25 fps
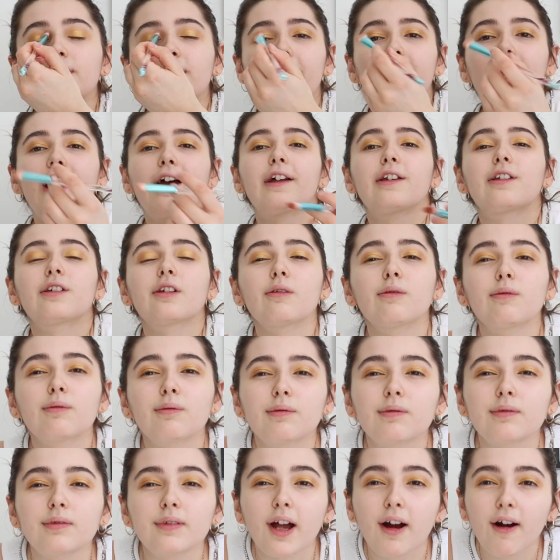Okay, so
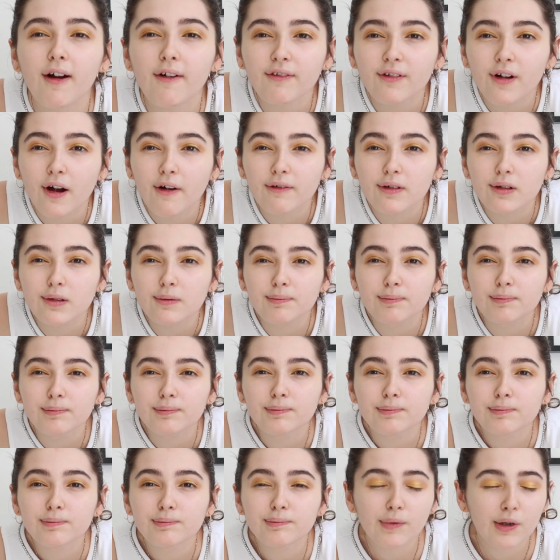now I've covered
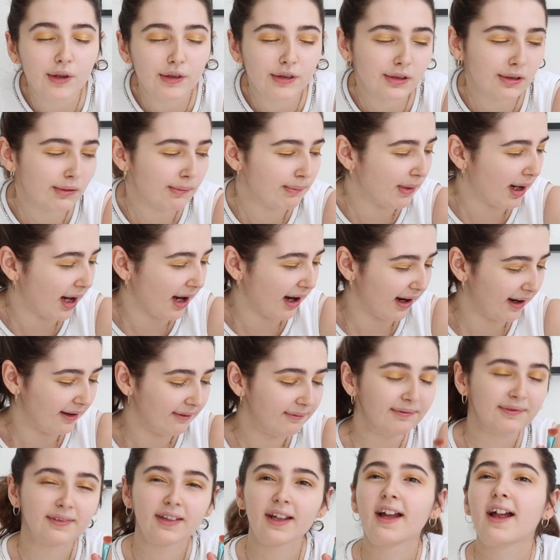most of my
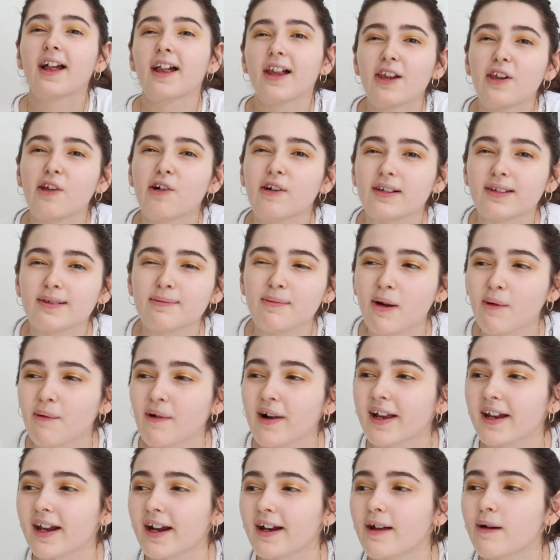eye. Looks a bit
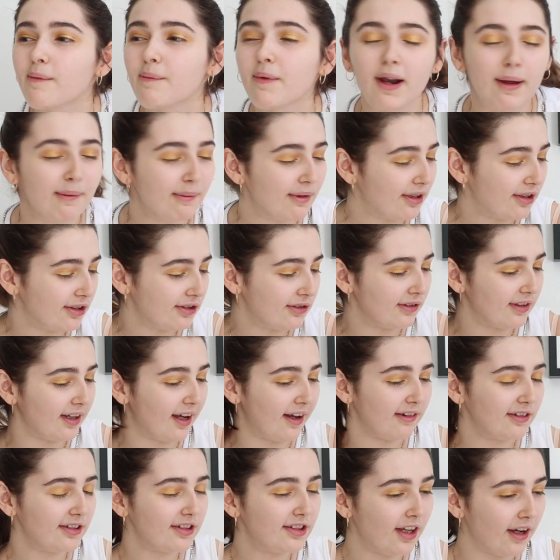weird, I know, but I'm going to sort it
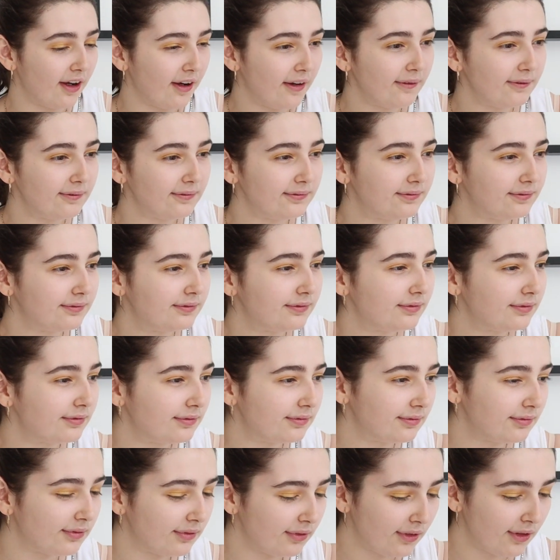out. So,
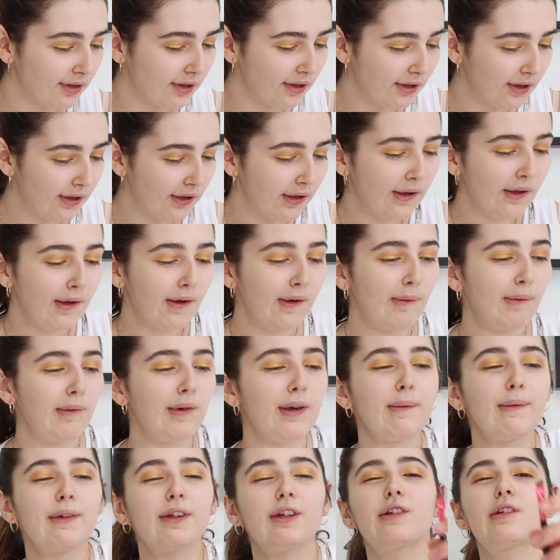
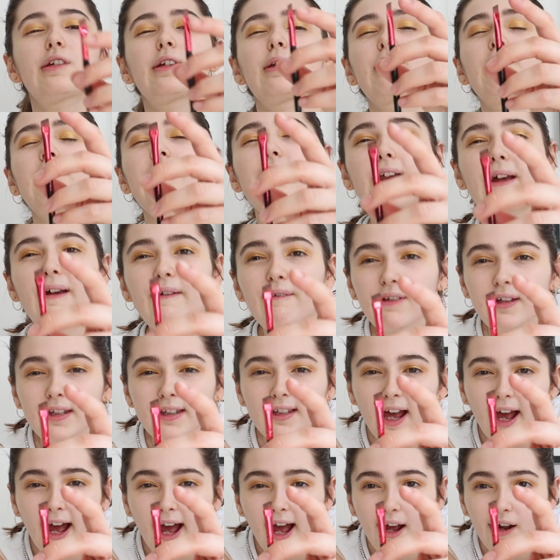what I'm going to do is I'm going to take
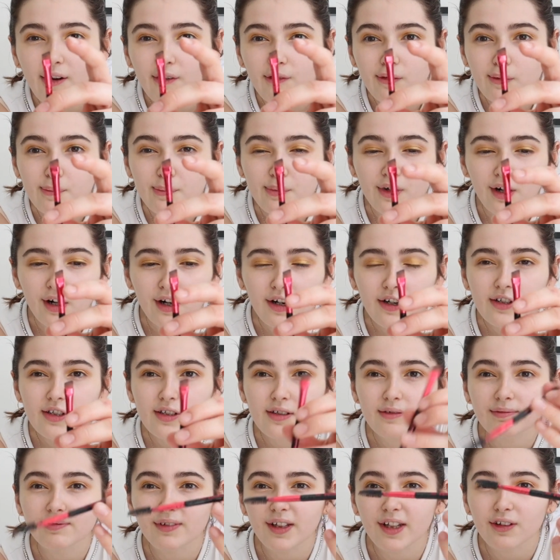this angled
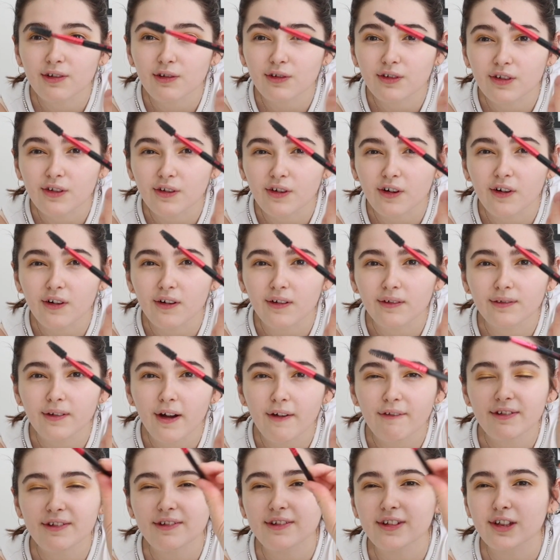brush. It's also got,
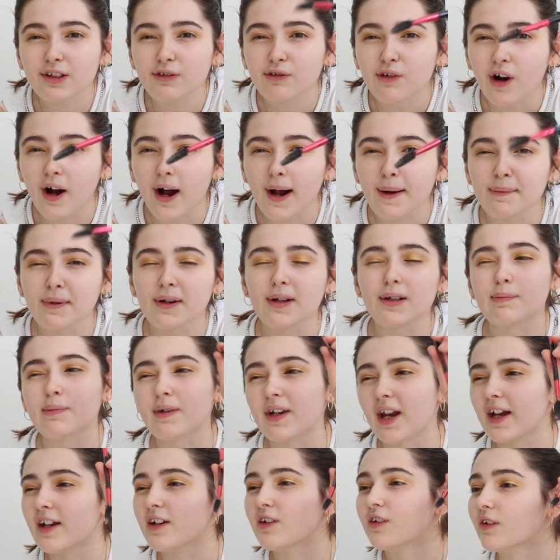I think this is for eyebrows,
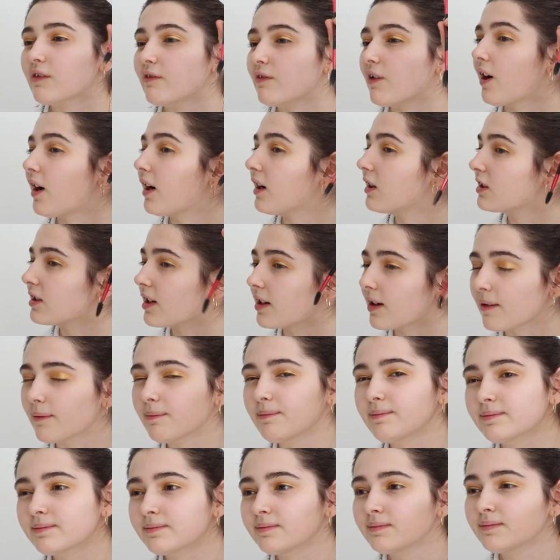but I use it for eyeshadow.